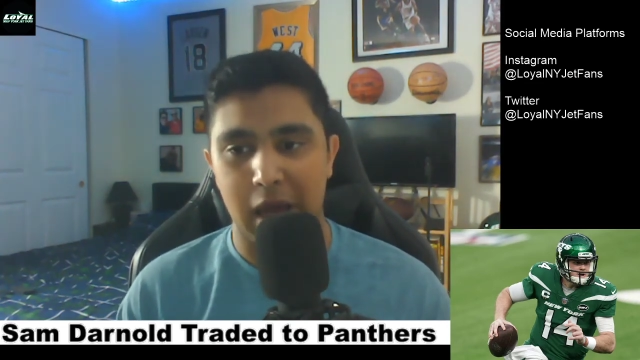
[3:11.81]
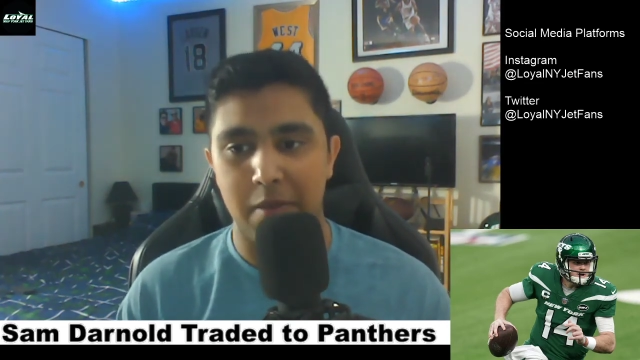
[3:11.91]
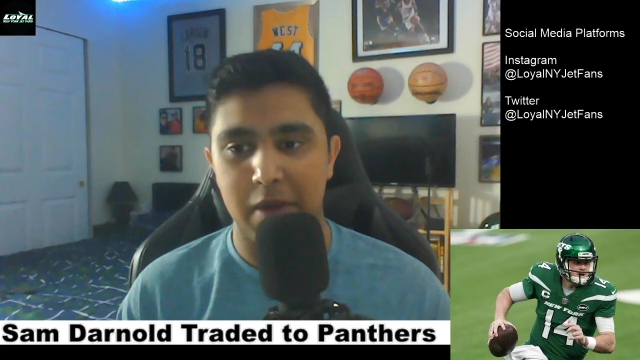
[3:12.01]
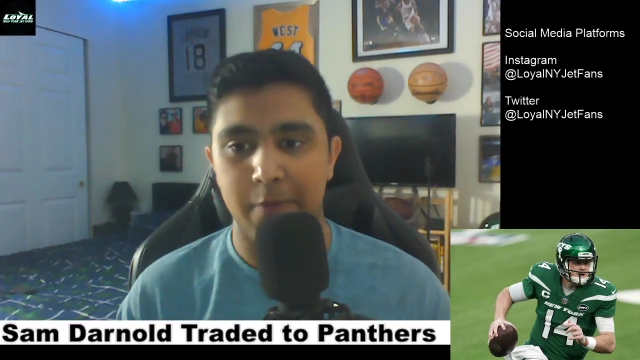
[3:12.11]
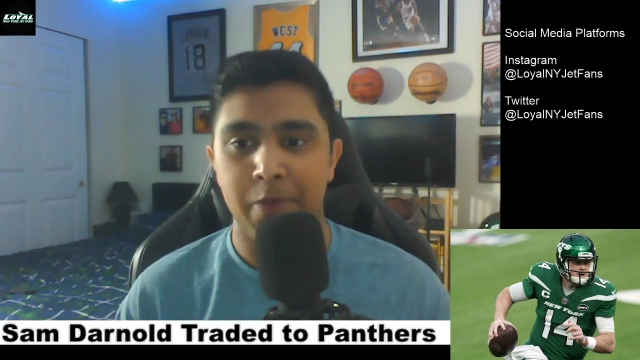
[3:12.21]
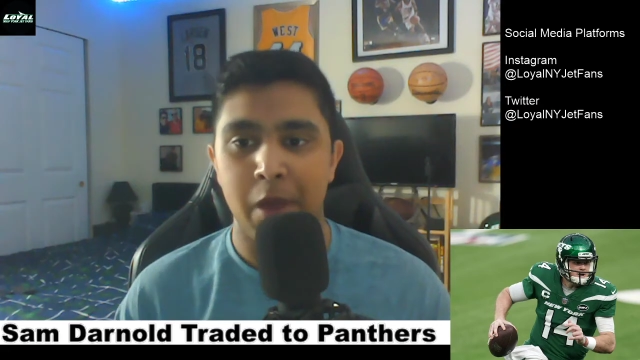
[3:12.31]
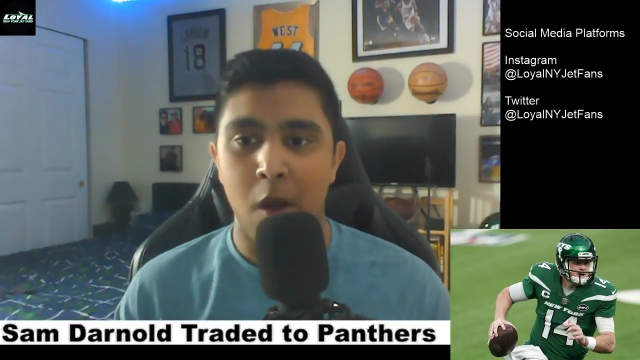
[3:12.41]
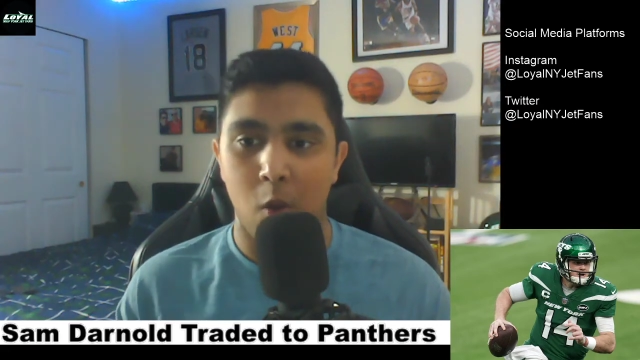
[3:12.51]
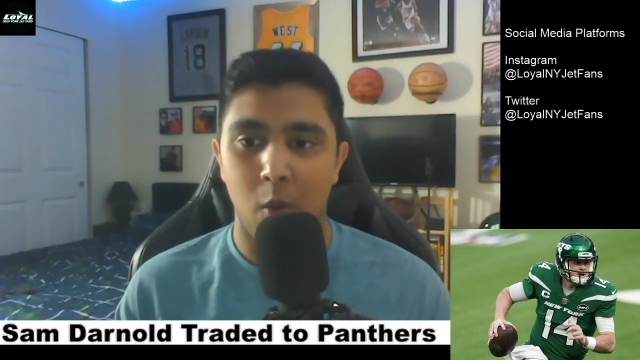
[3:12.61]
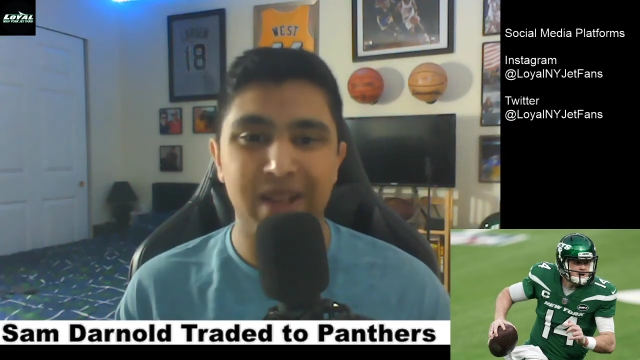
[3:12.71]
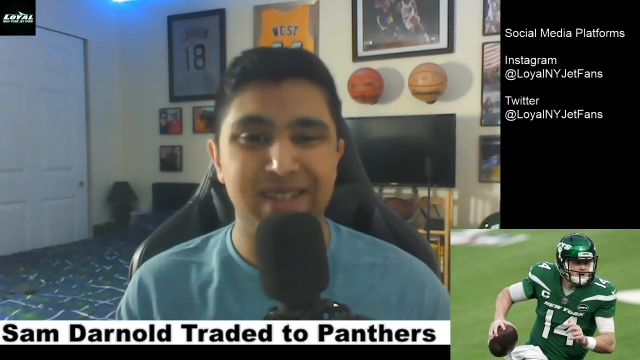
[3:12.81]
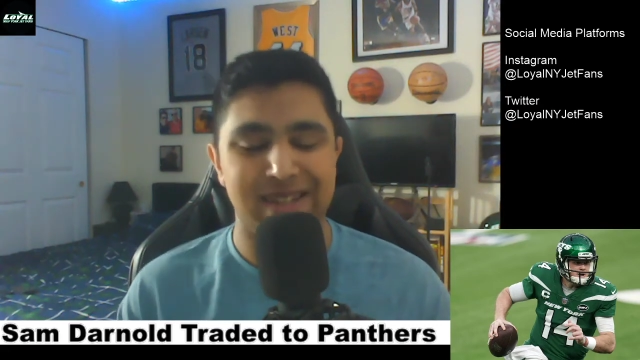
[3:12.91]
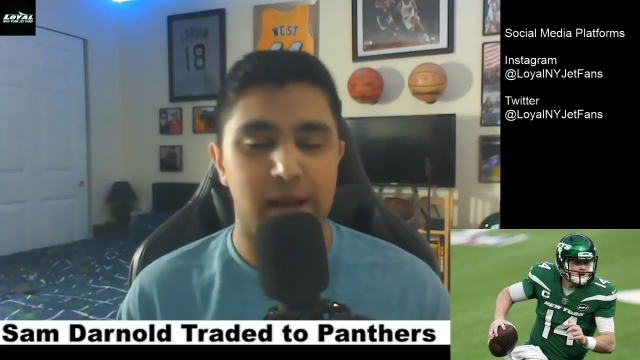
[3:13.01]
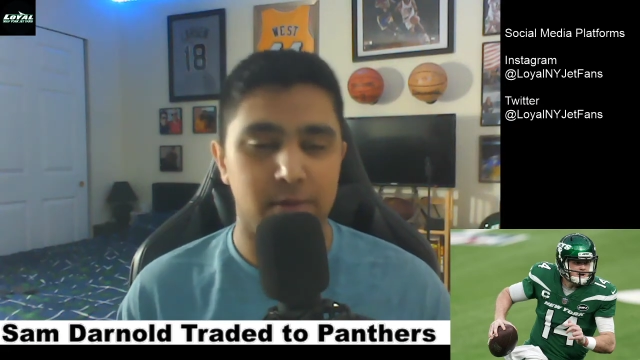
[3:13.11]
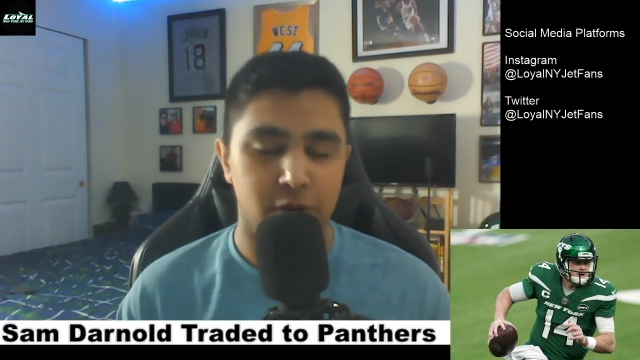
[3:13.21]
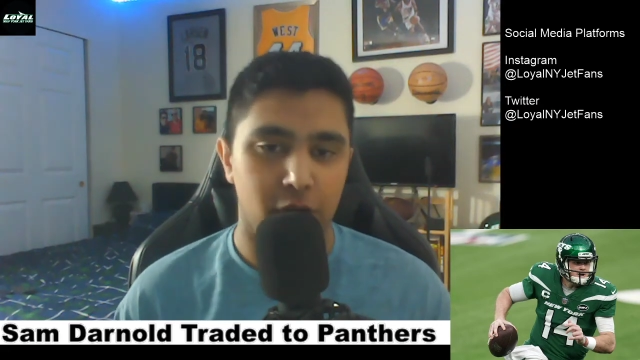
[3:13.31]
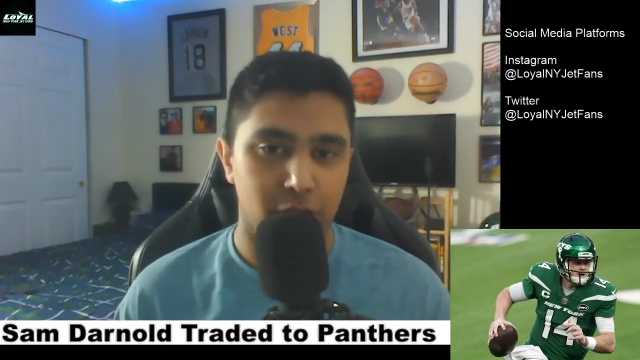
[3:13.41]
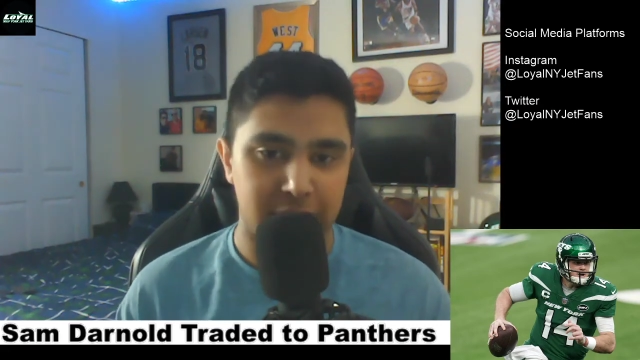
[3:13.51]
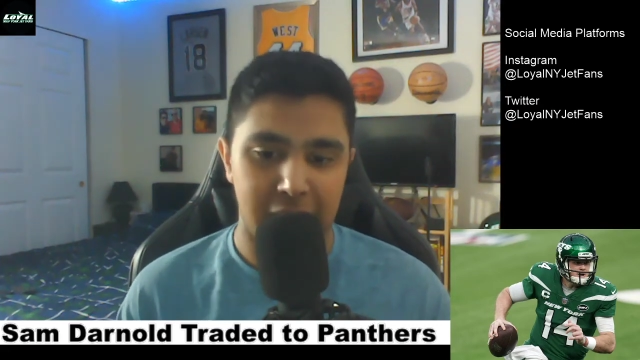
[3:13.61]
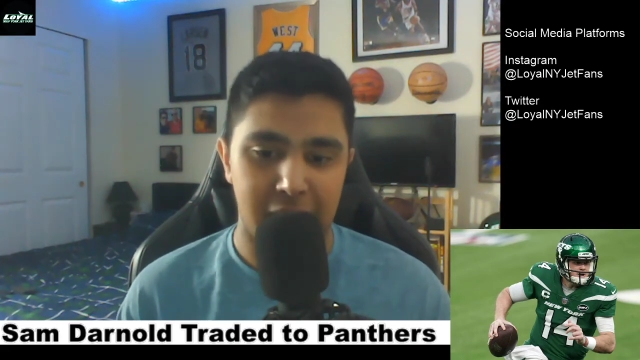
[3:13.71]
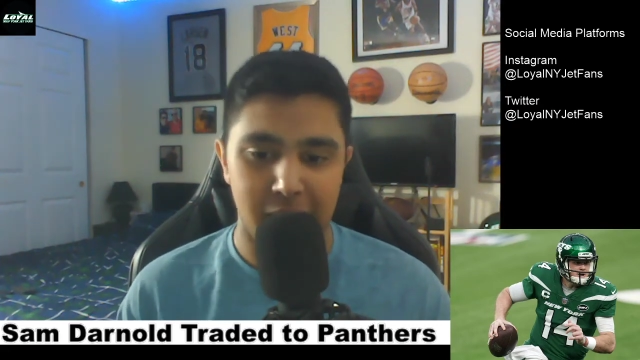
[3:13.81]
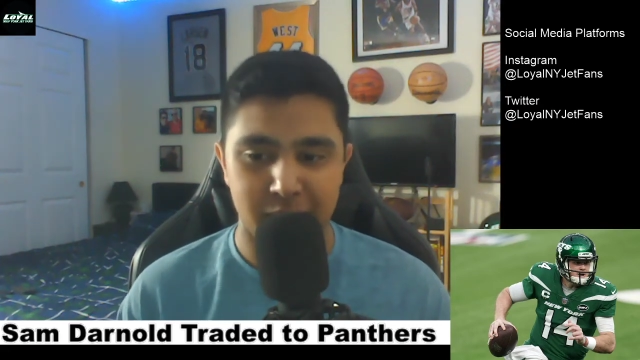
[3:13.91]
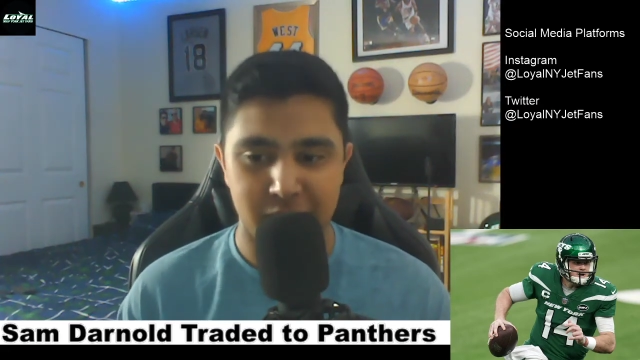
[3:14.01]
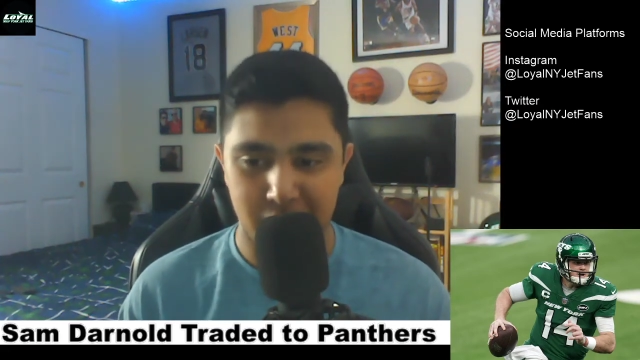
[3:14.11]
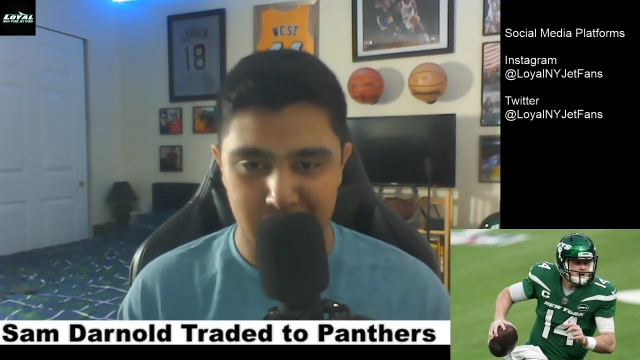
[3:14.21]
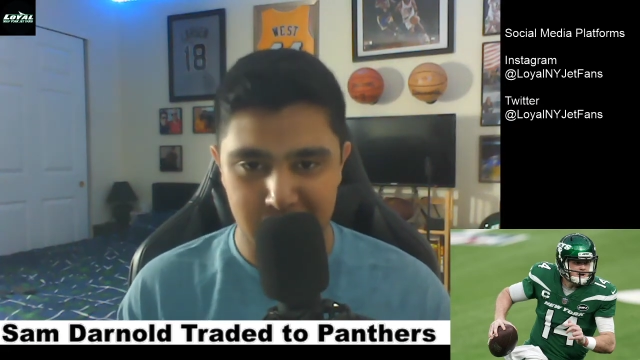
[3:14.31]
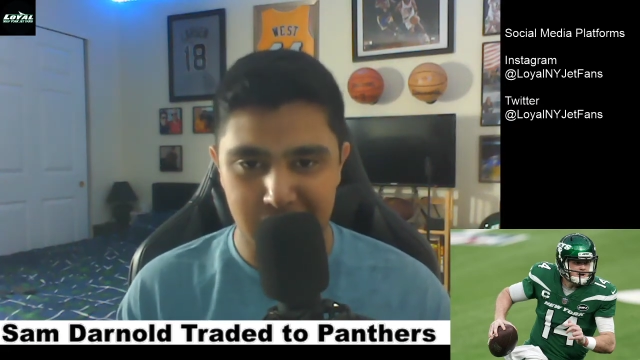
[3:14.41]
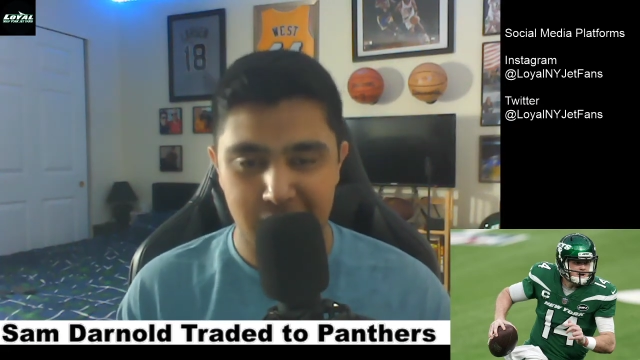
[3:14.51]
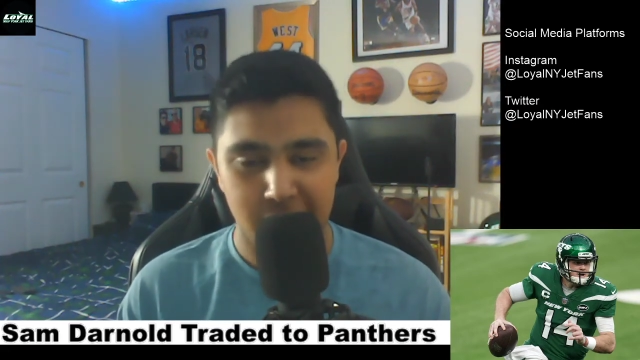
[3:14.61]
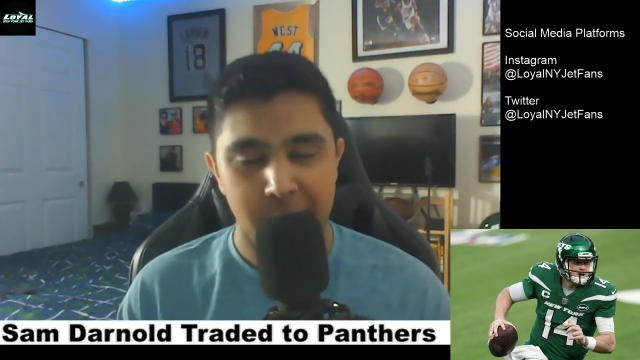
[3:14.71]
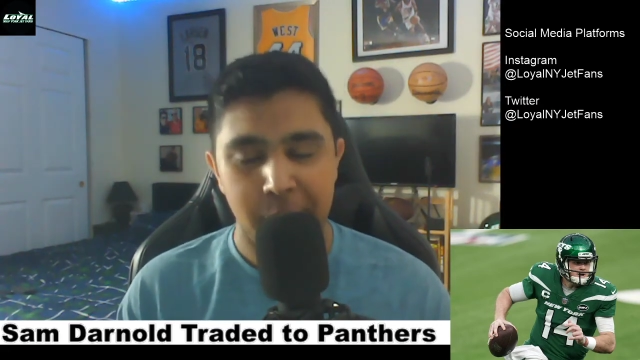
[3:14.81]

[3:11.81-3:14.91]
I mean, when Sam Darnold came to the league,